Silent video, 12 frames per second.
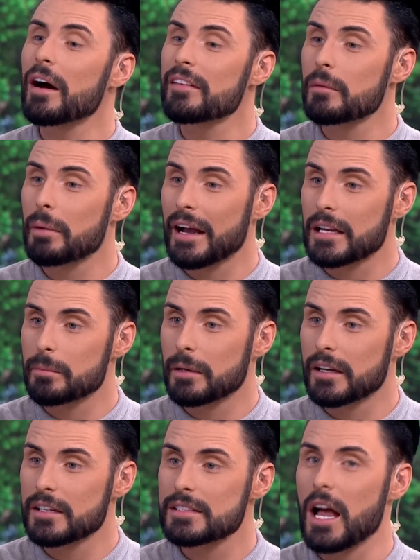outside the studio. If we go
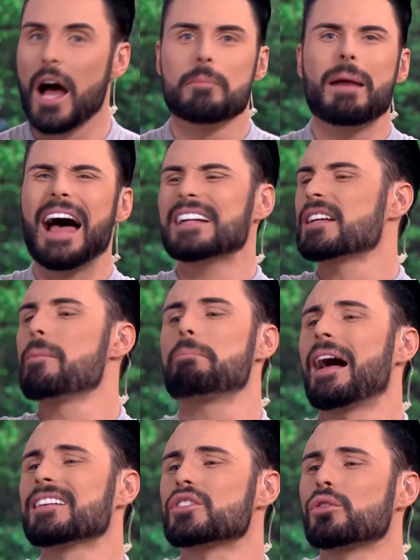by the papers, Amanda
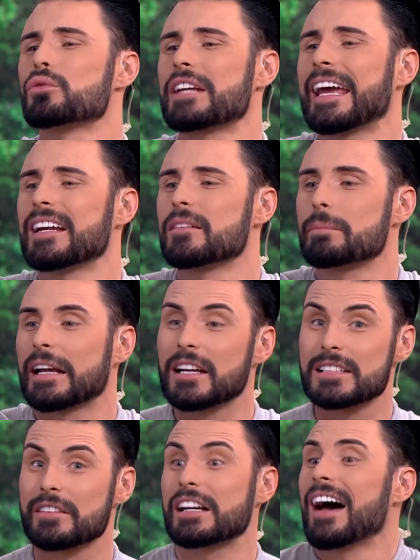bundled in
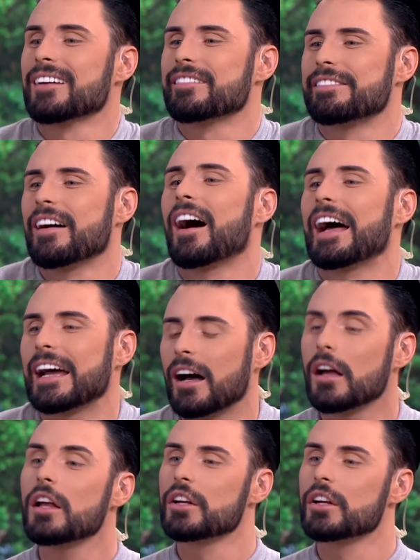because of... gunfire.